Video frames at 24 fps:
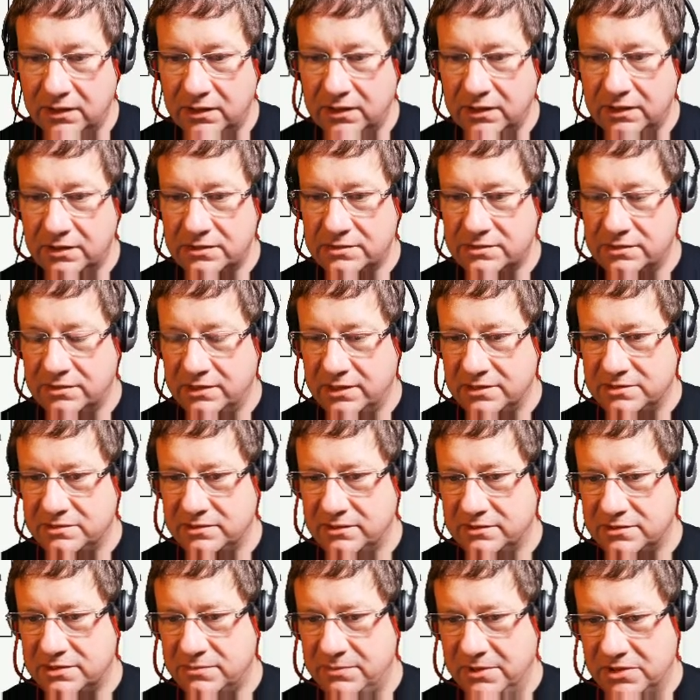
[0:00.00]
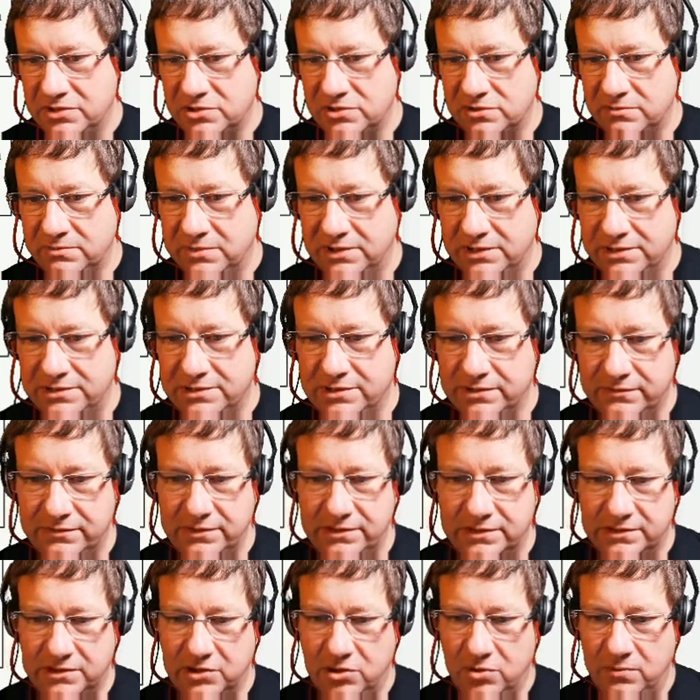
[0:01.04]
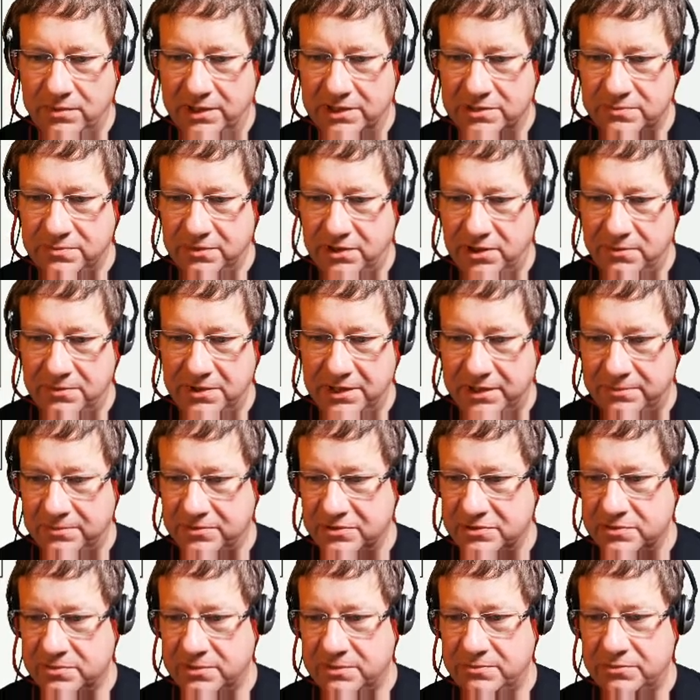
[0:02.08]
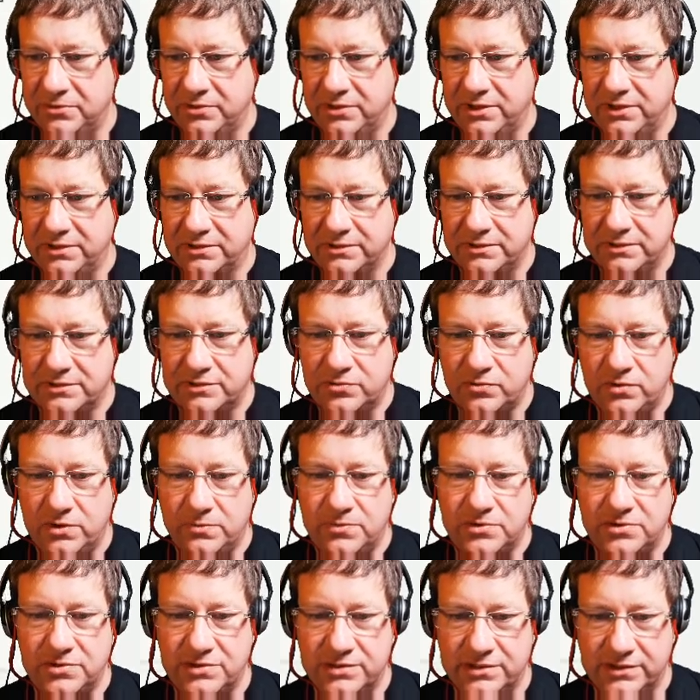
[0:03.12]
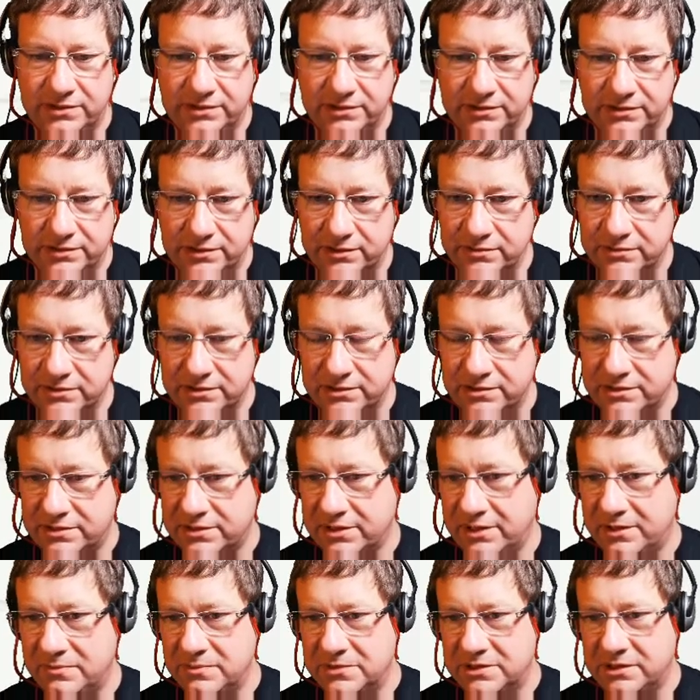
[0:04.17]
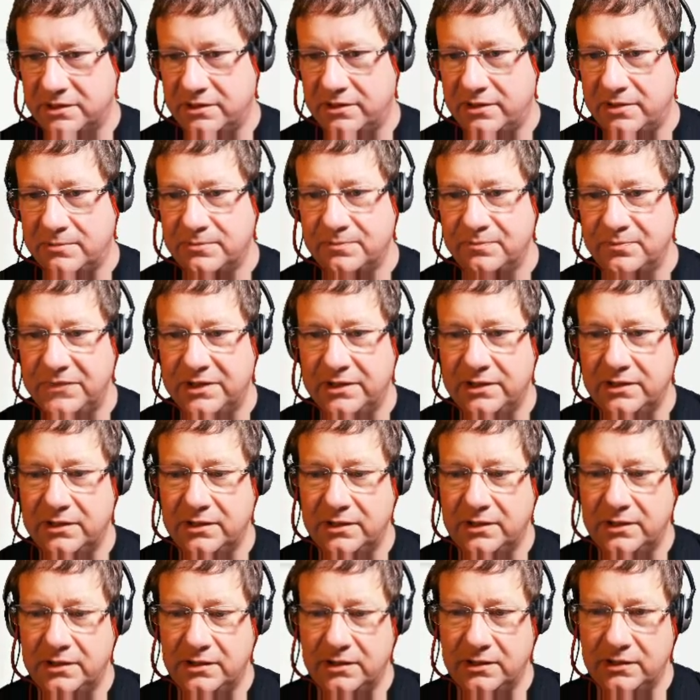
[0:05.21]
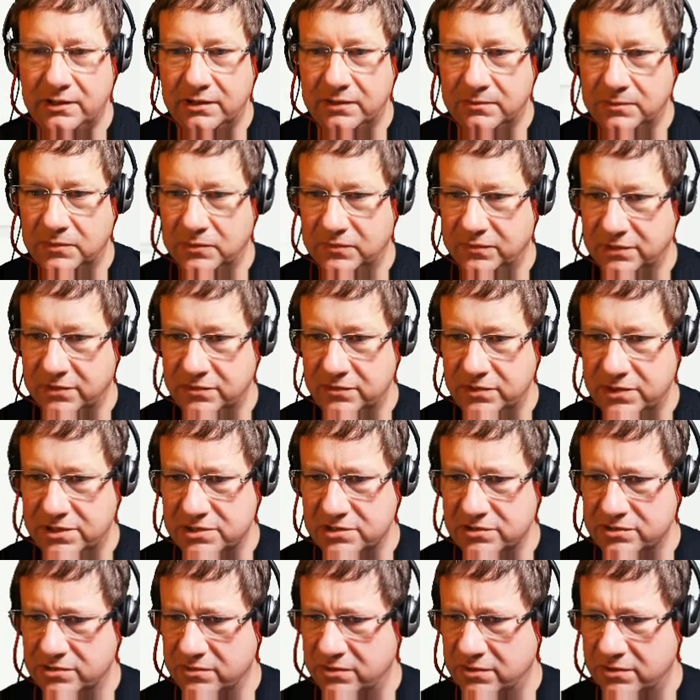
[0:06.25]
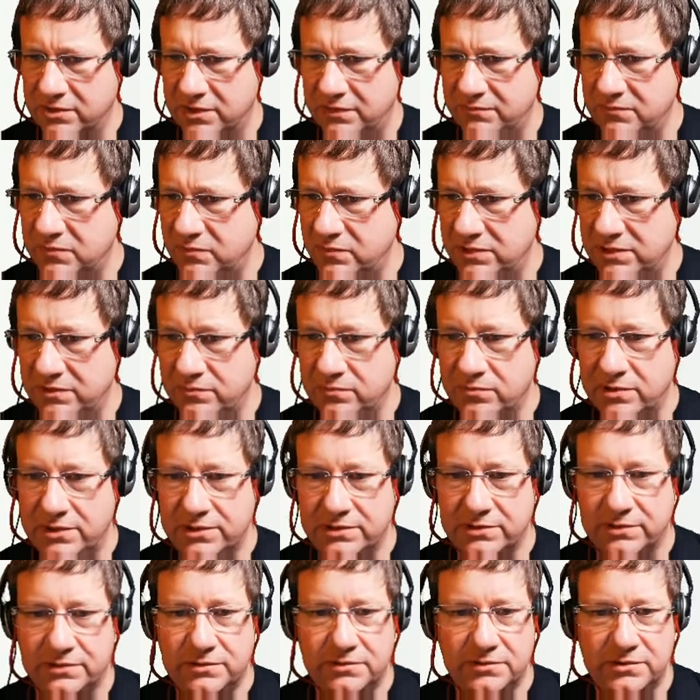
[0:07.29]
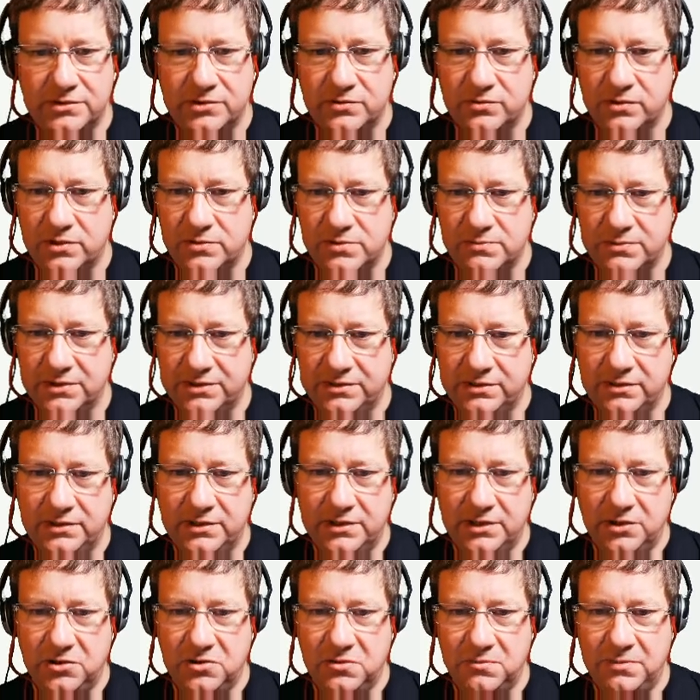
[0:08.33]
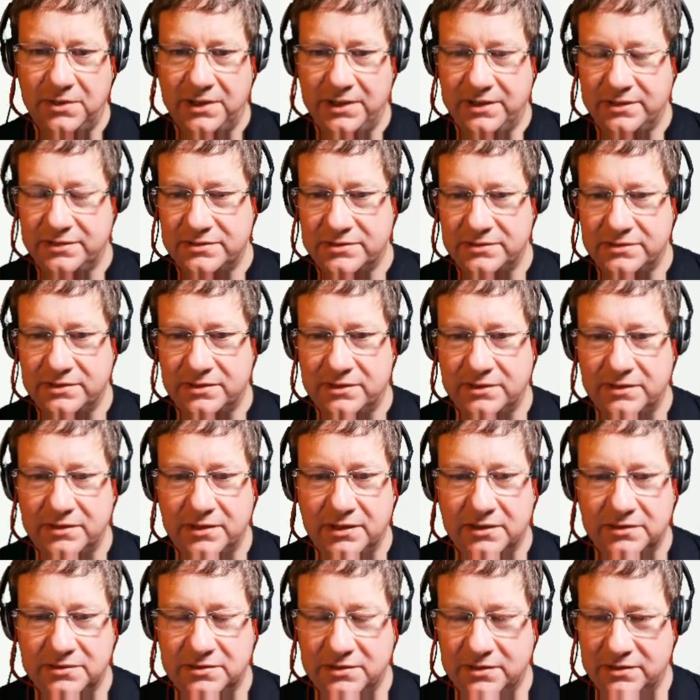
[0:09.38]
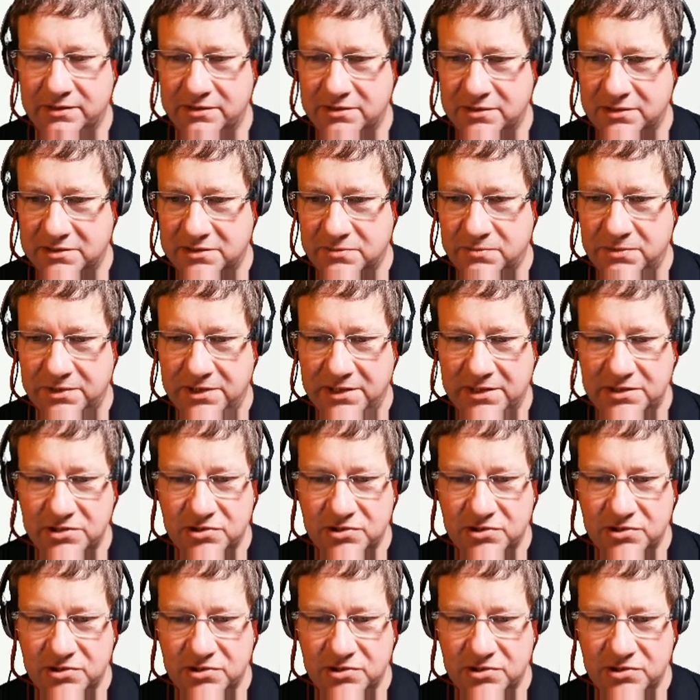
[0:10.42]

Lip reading: So that's that special ability of these goldbacks. But I happen to be putting the descriptions in those at the same time of the creatures. Although I haven't really written the description, but I think goldback is an explanation